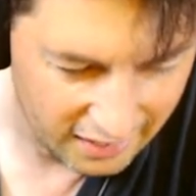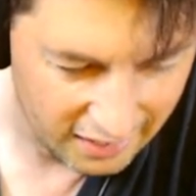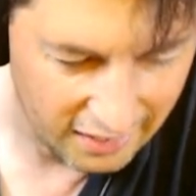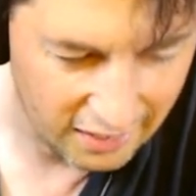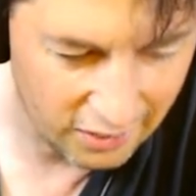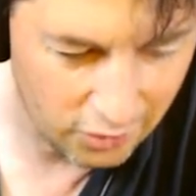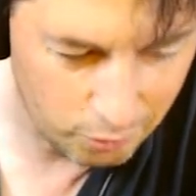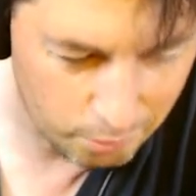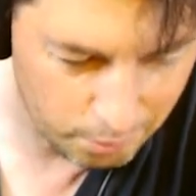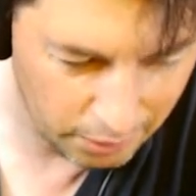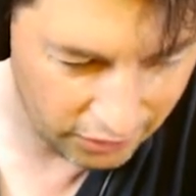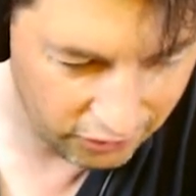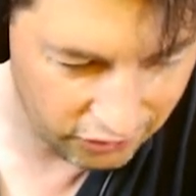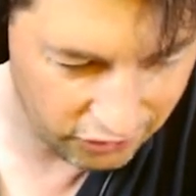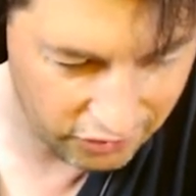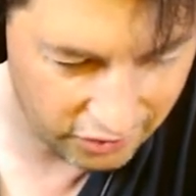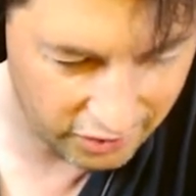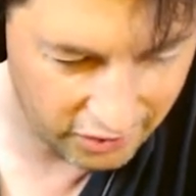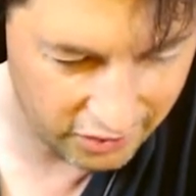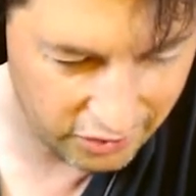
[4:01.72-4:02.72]
it's
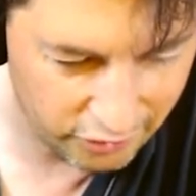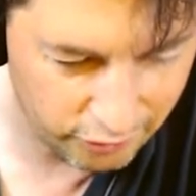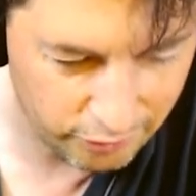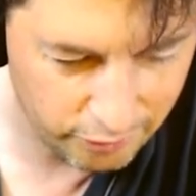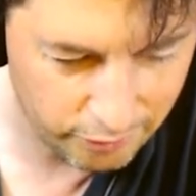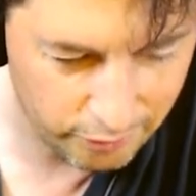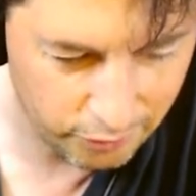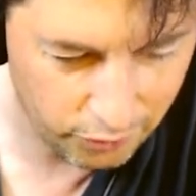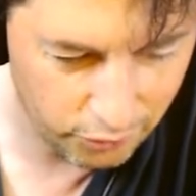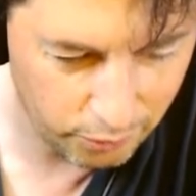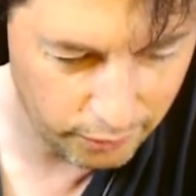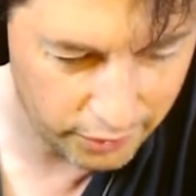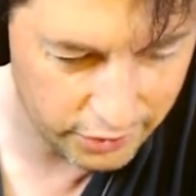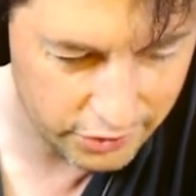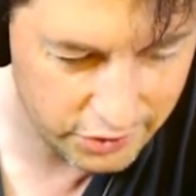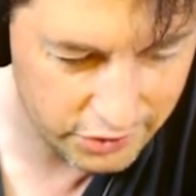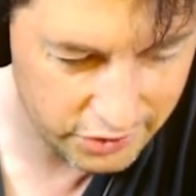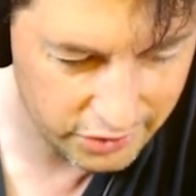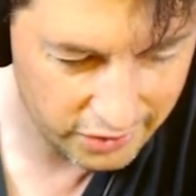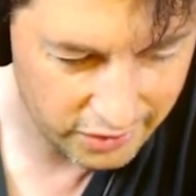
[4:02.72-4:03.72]
best to kind of
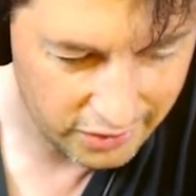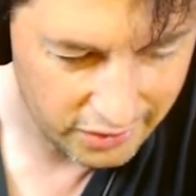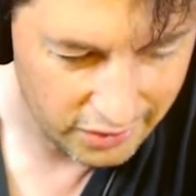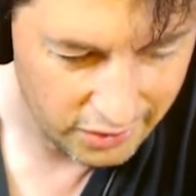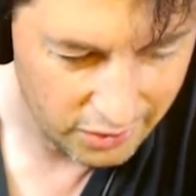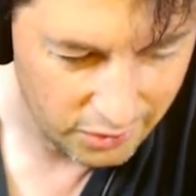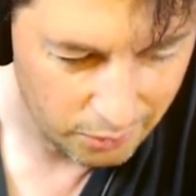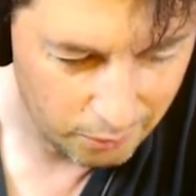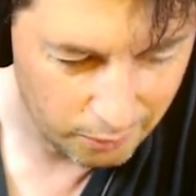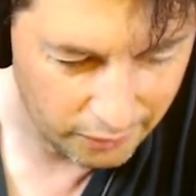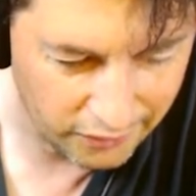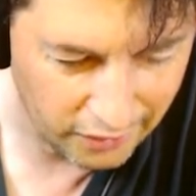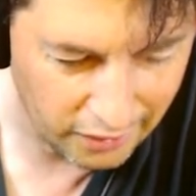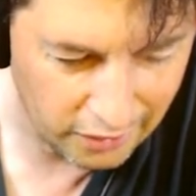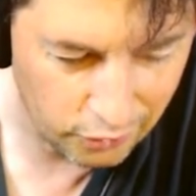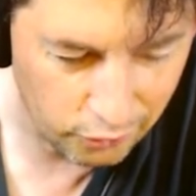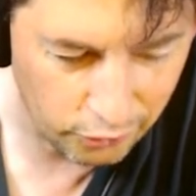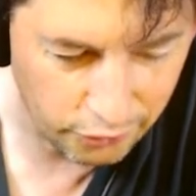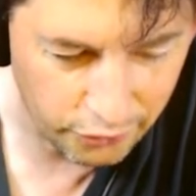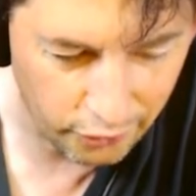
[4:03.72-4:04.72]
switch when that
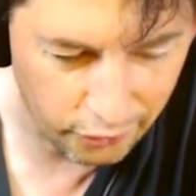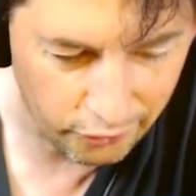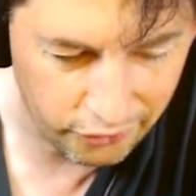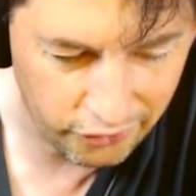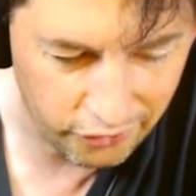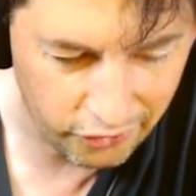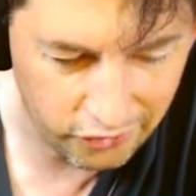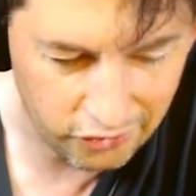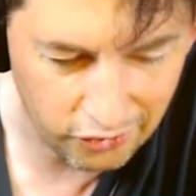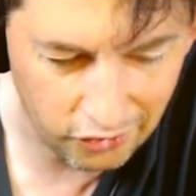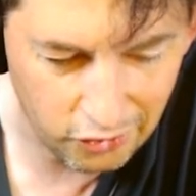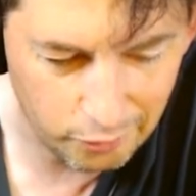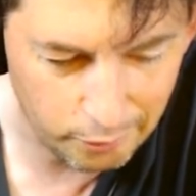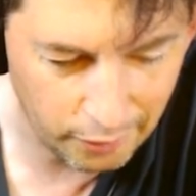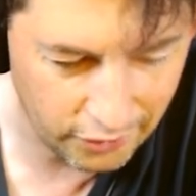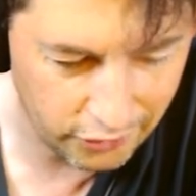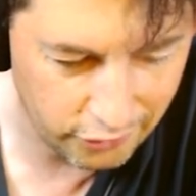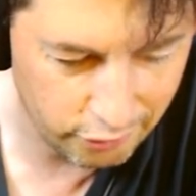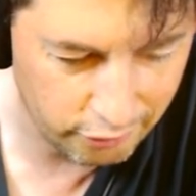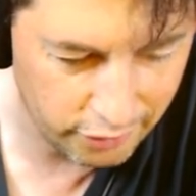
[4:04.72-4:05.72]
little dot is just
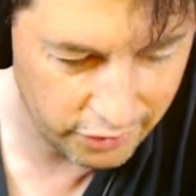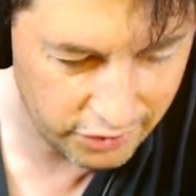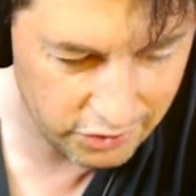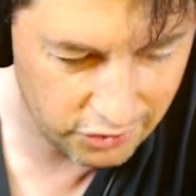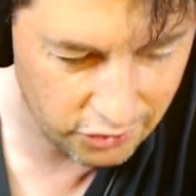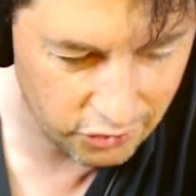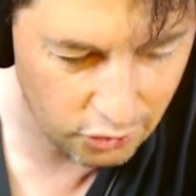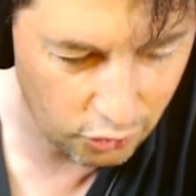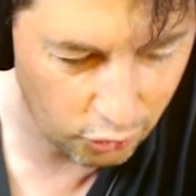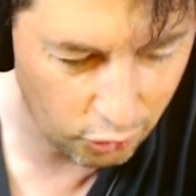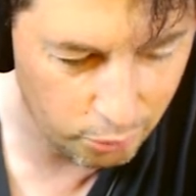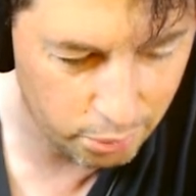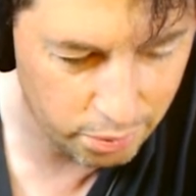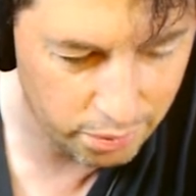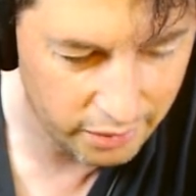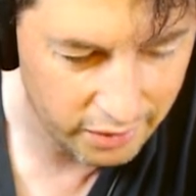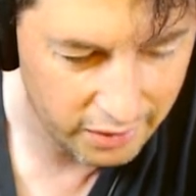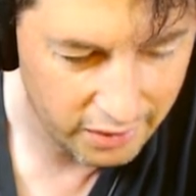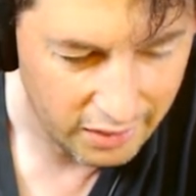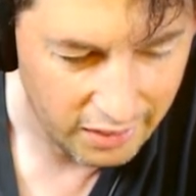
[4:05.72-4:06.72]
about to reach the top.
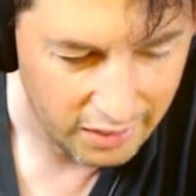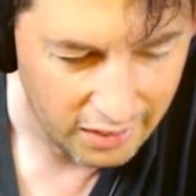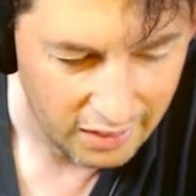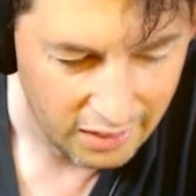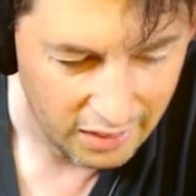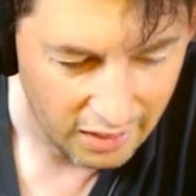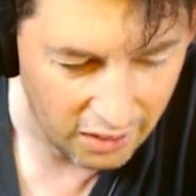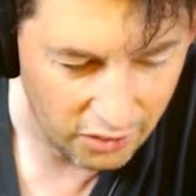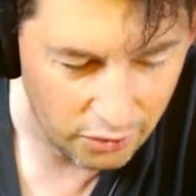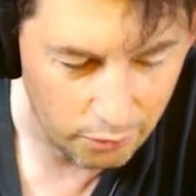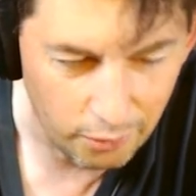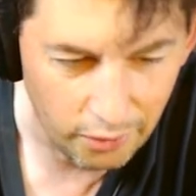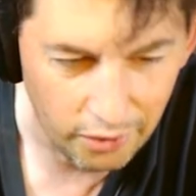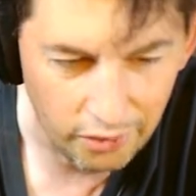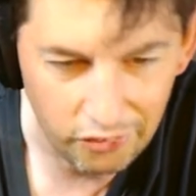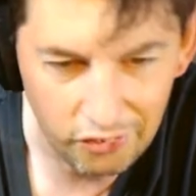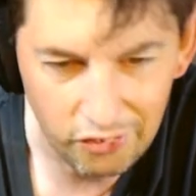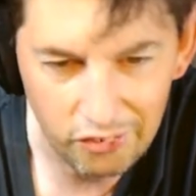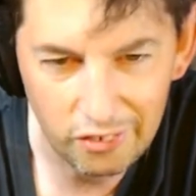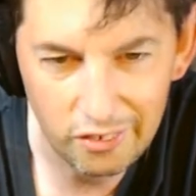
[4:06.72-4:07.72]

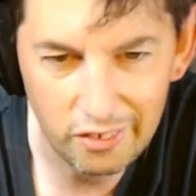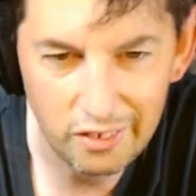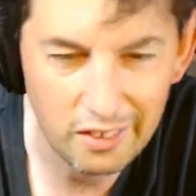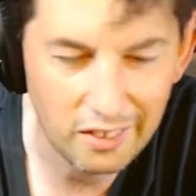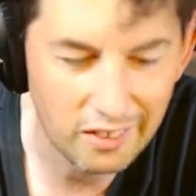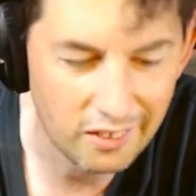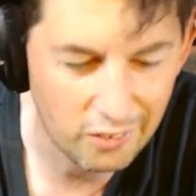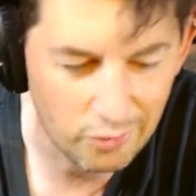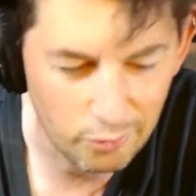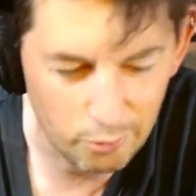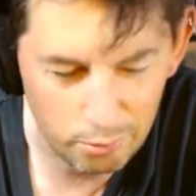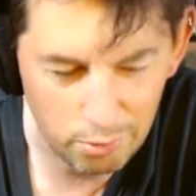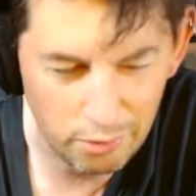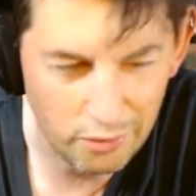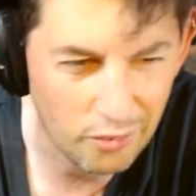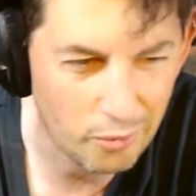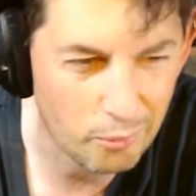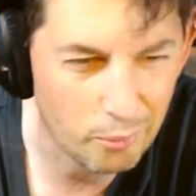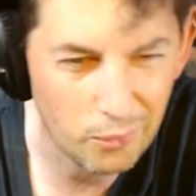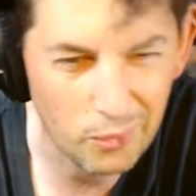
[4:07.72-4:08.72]
Otherwise the
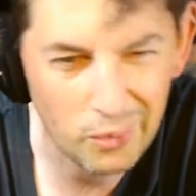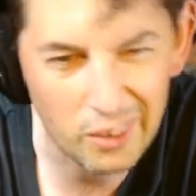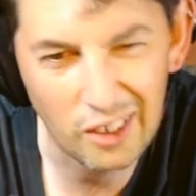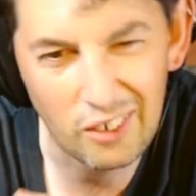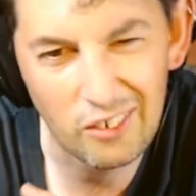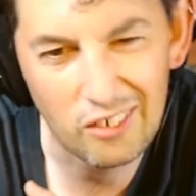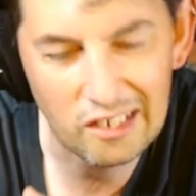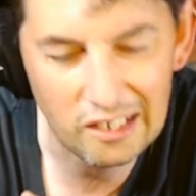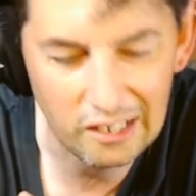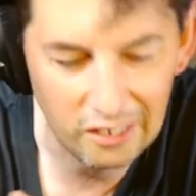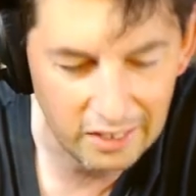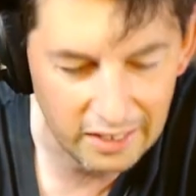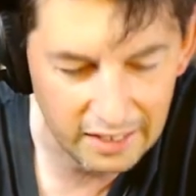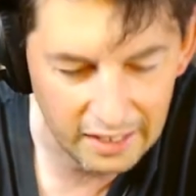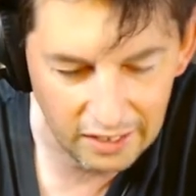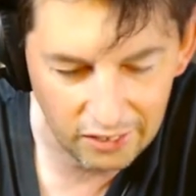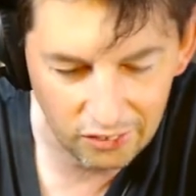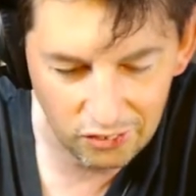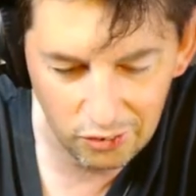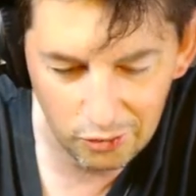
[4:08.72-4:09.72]
rhythm will go slightly
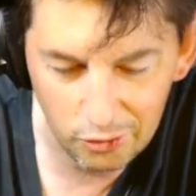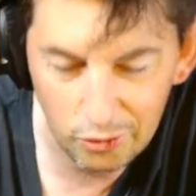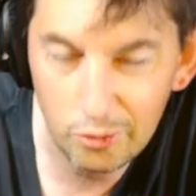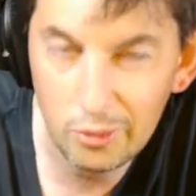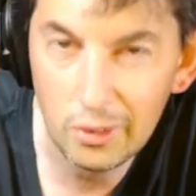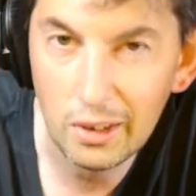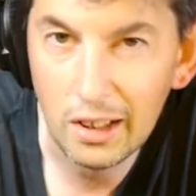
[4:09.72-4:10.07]
out, and